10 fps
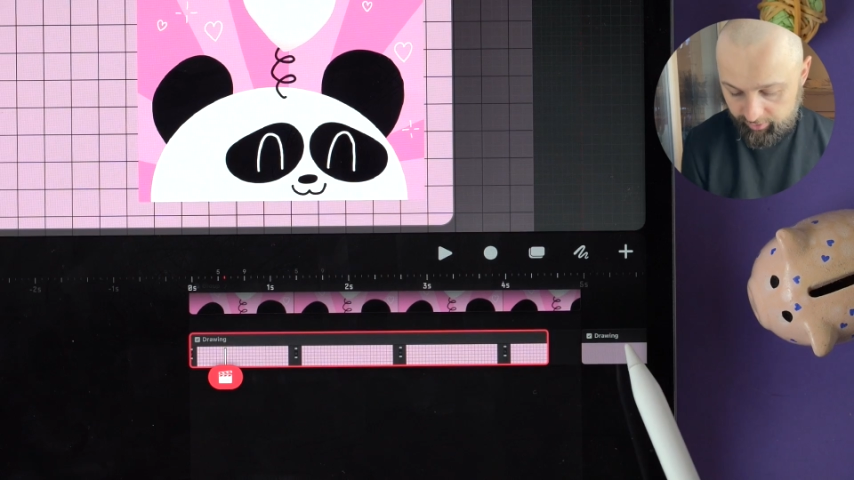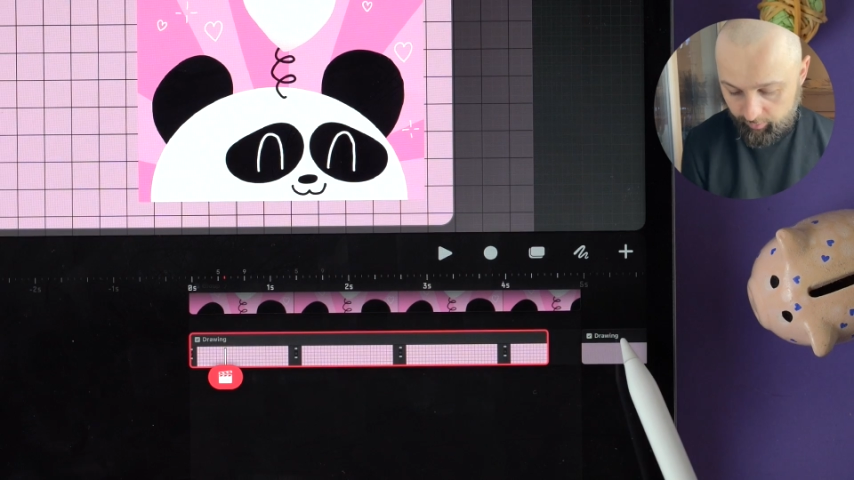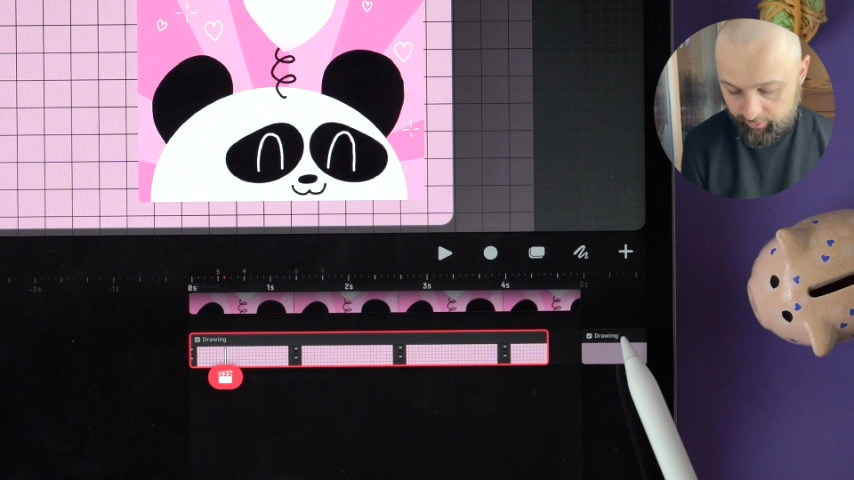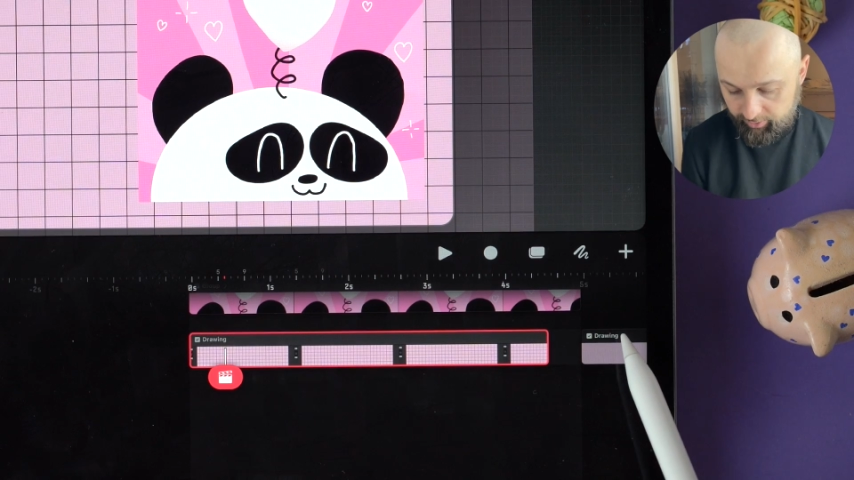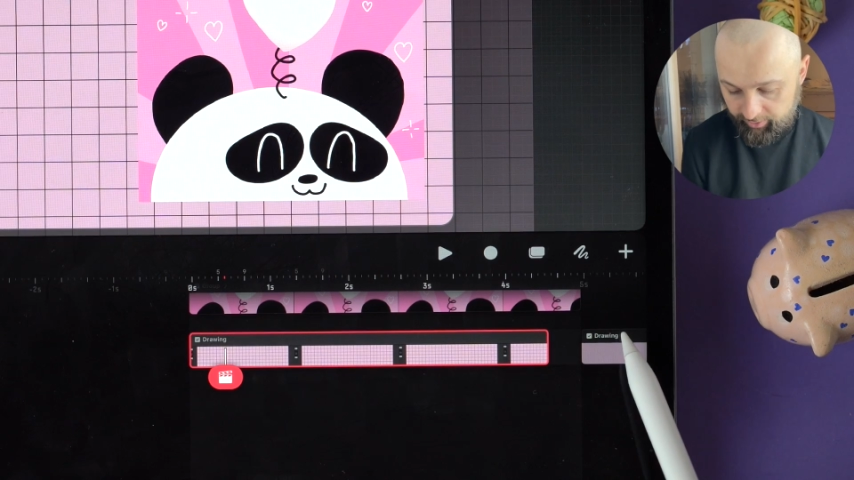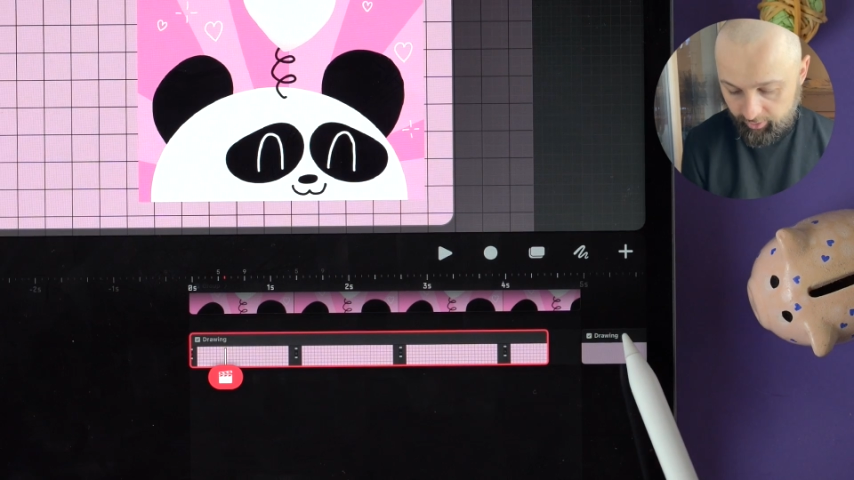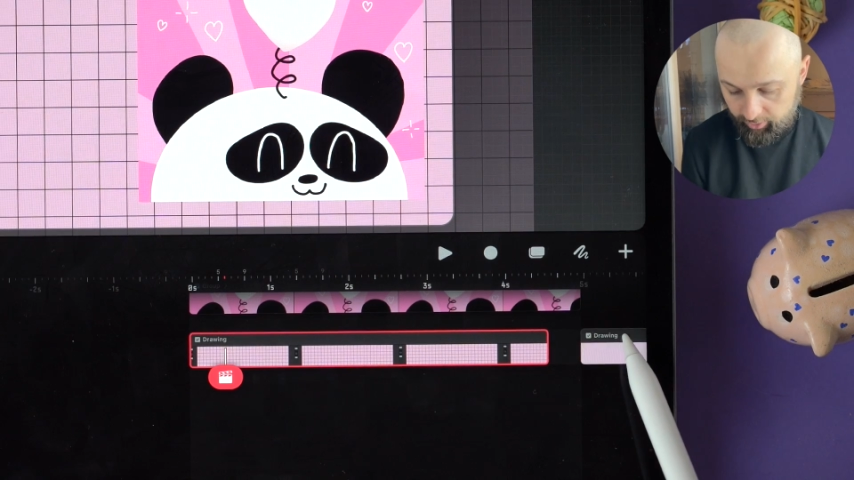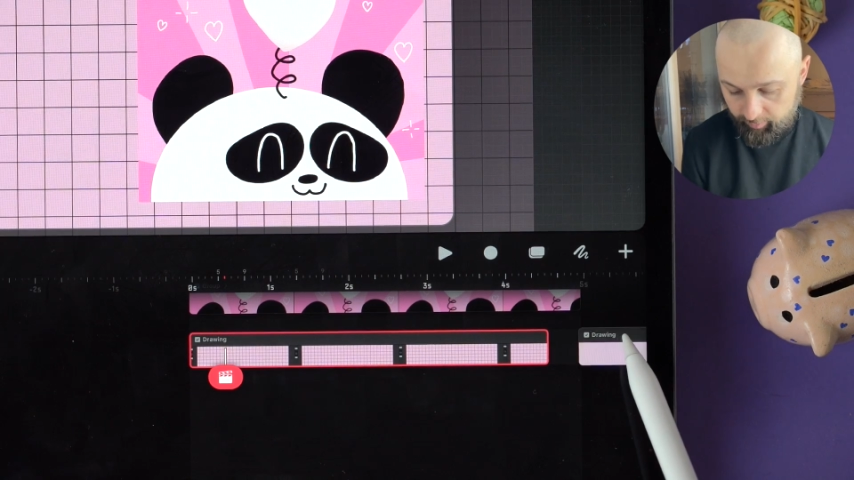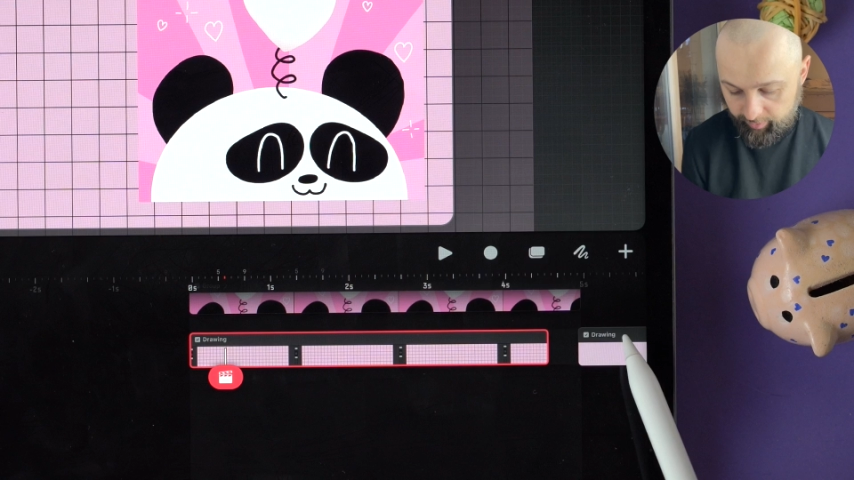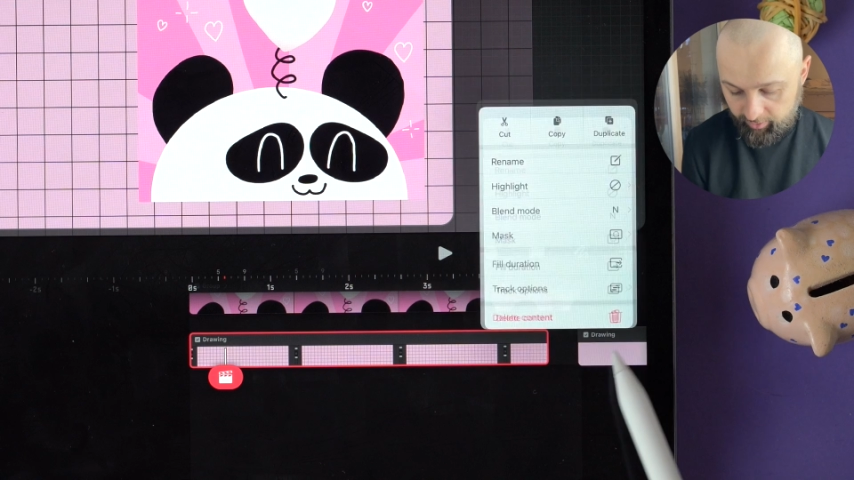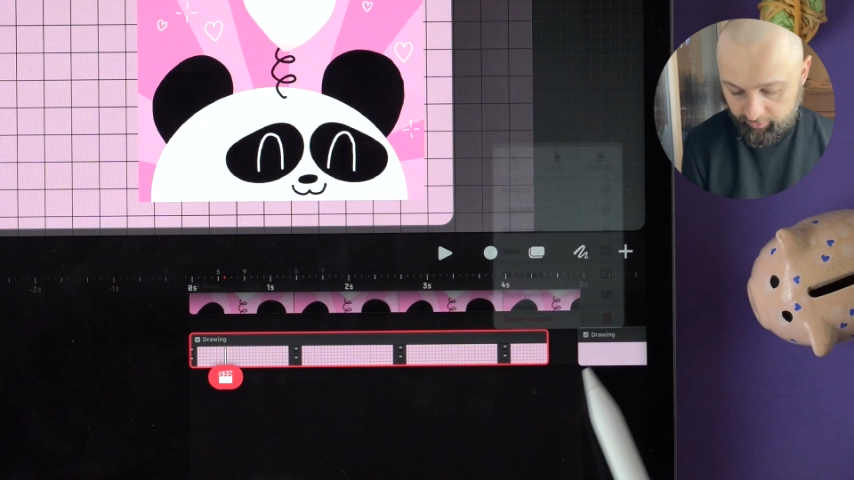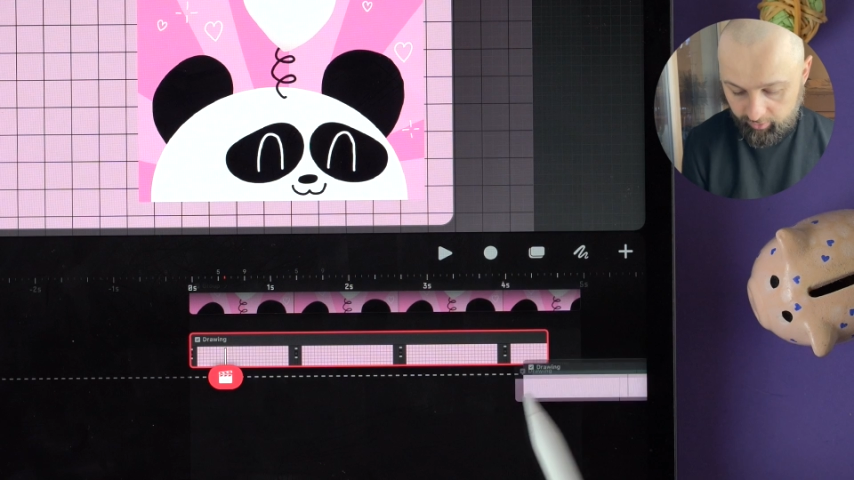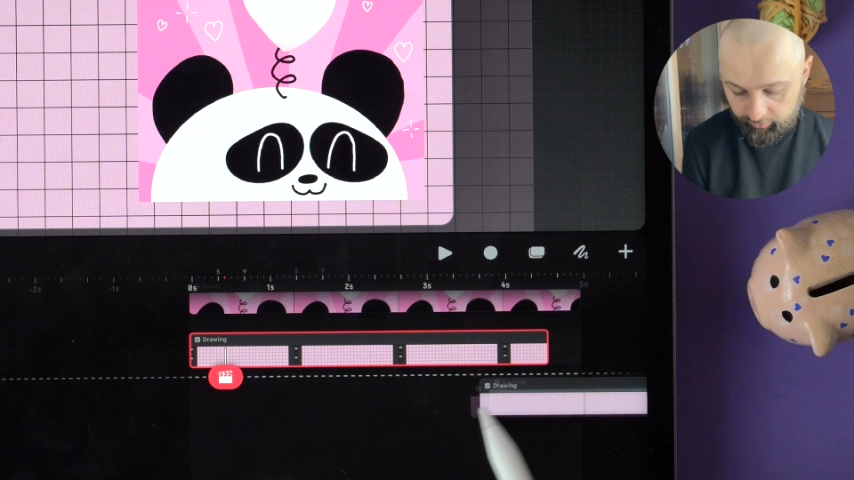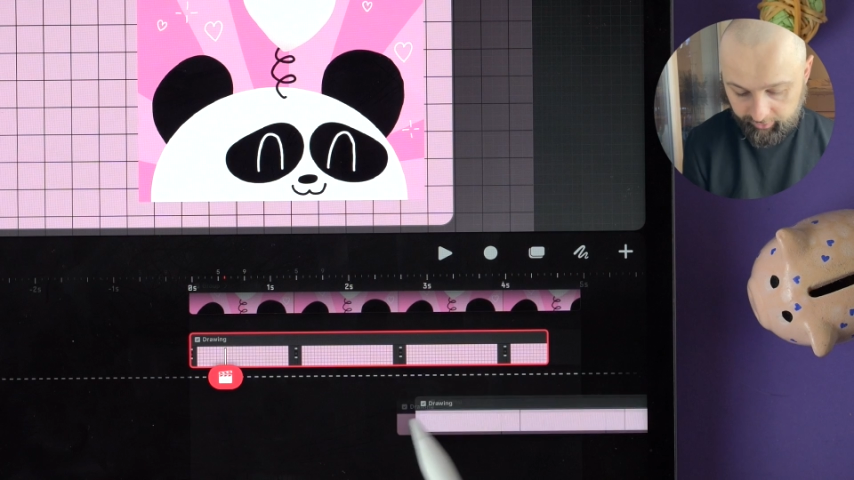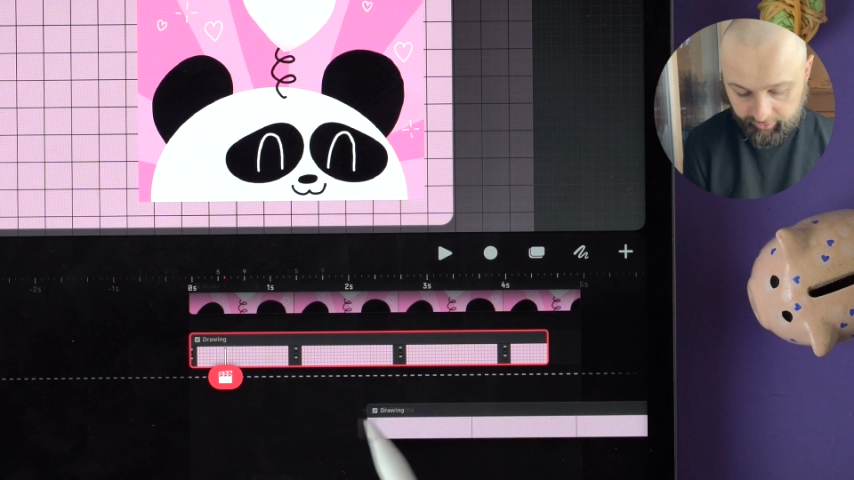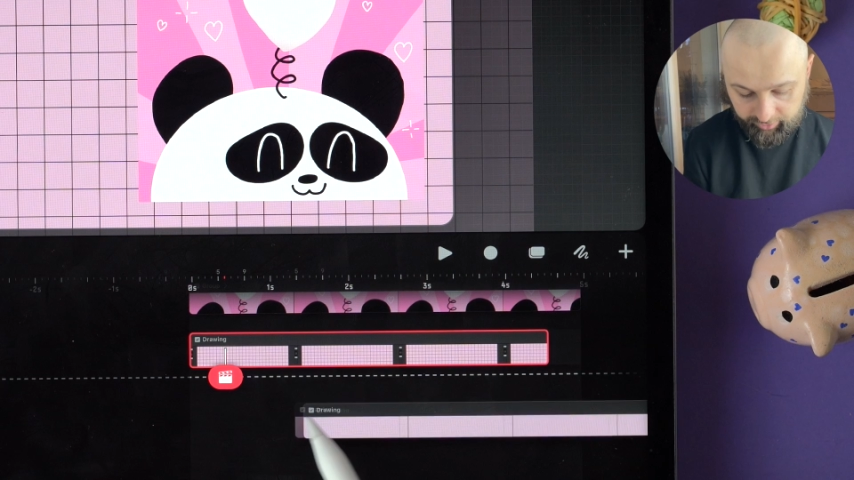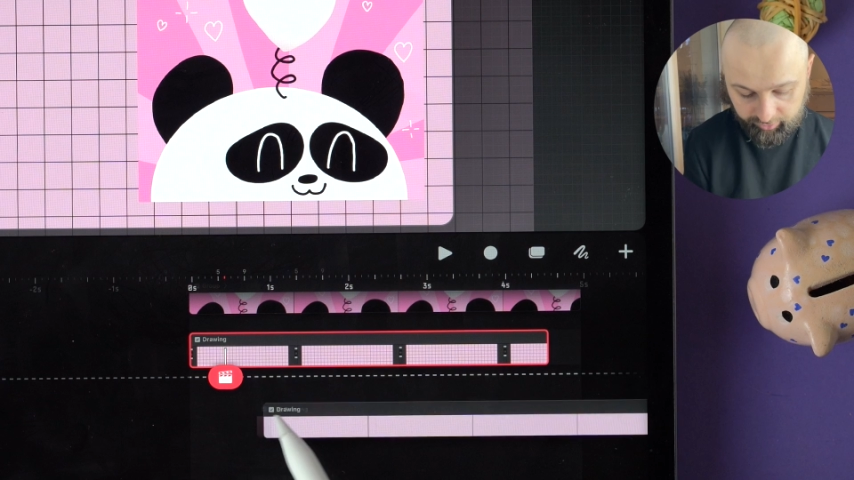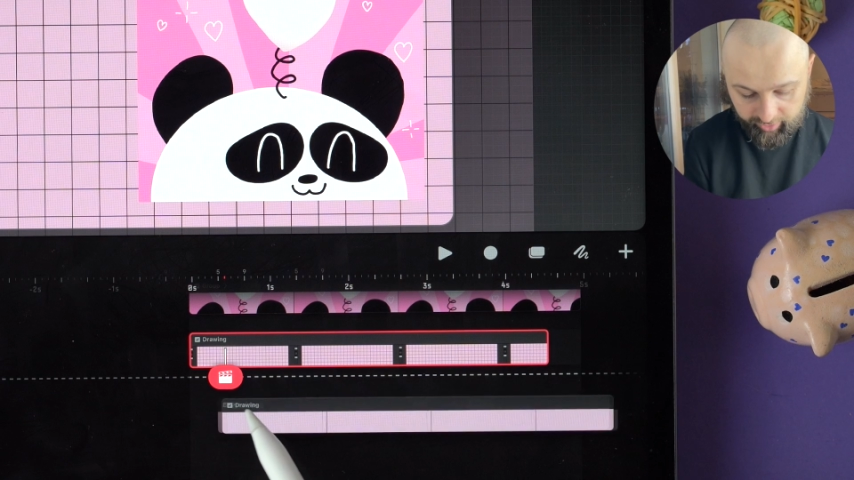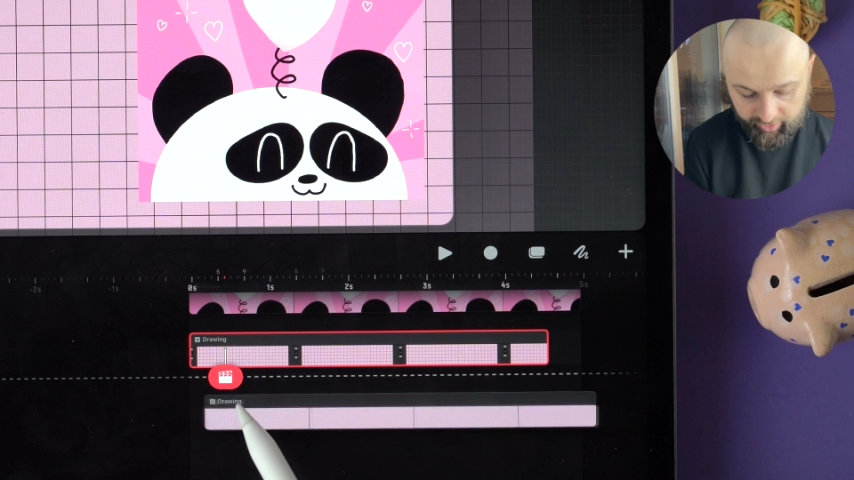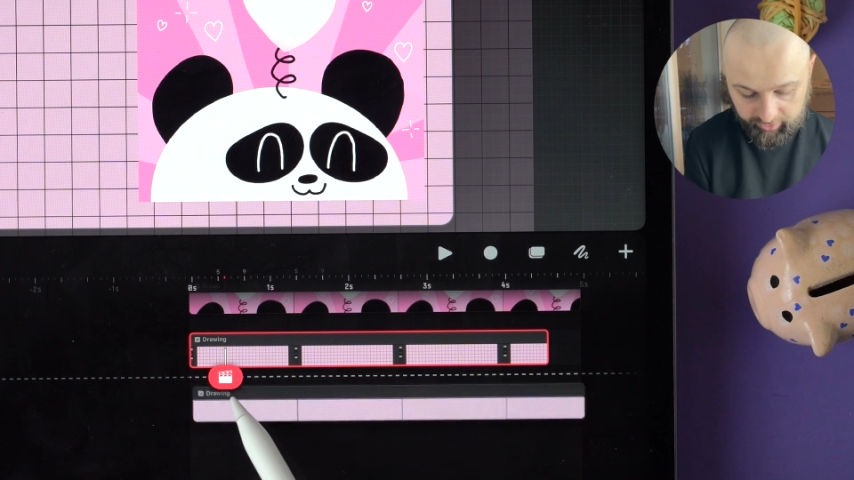I was clicking on the background, it
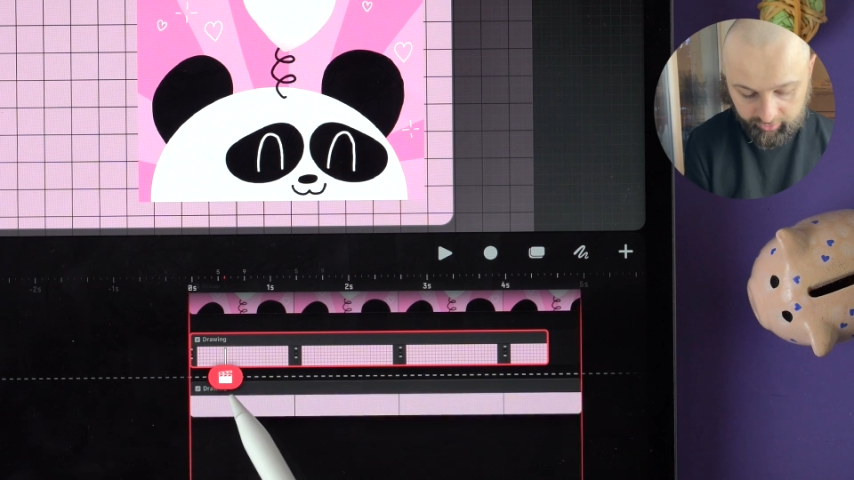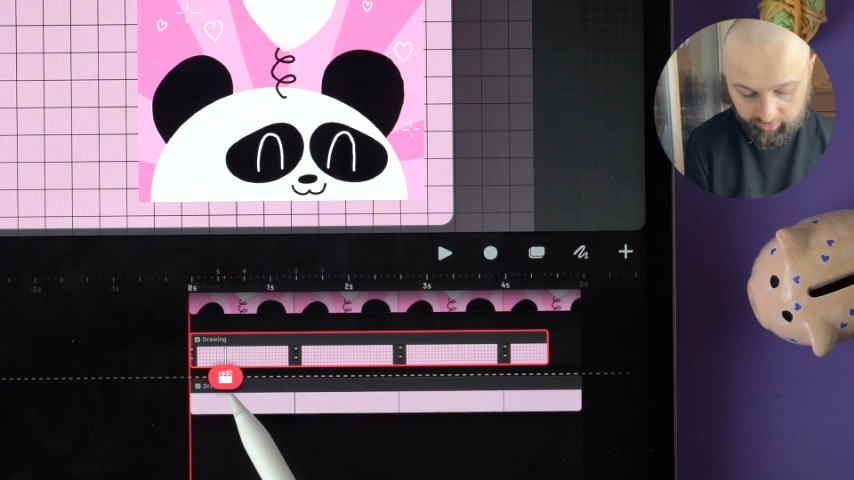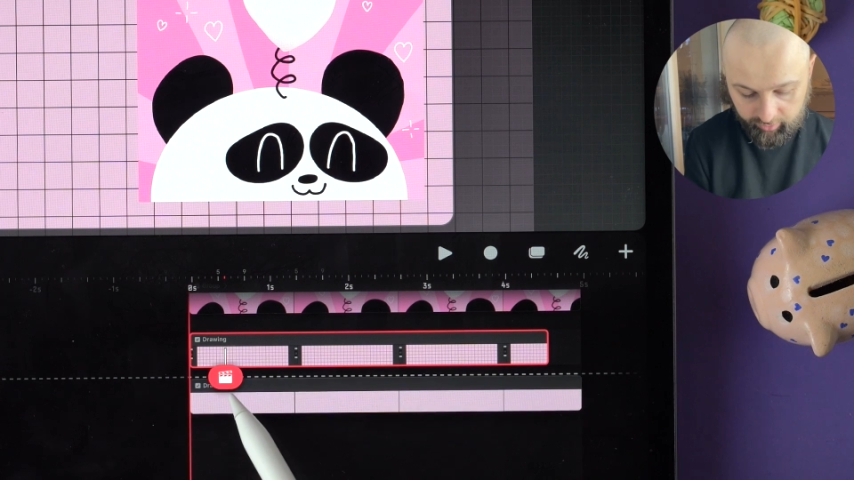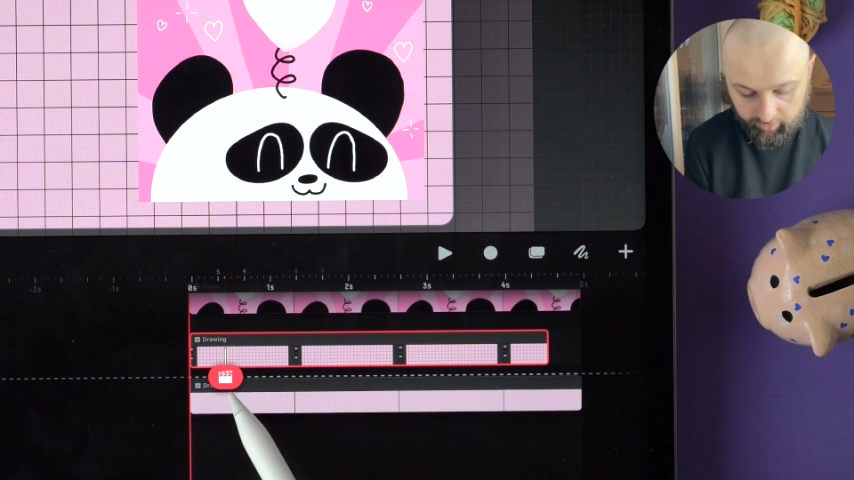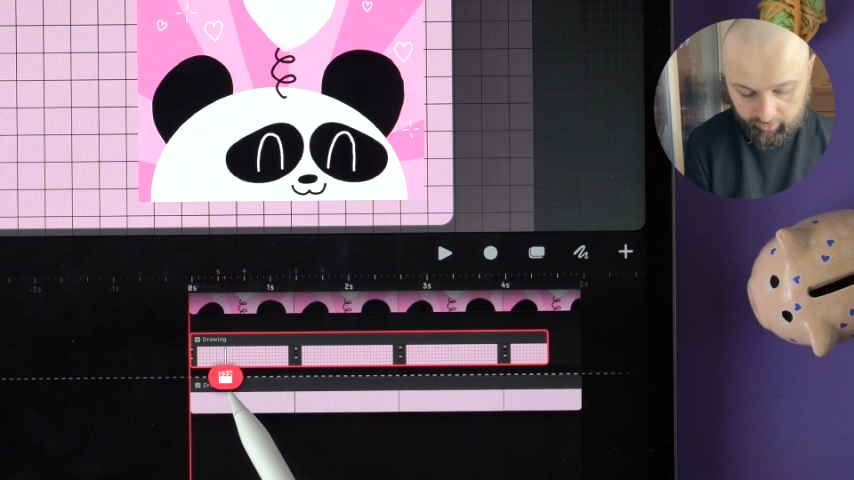created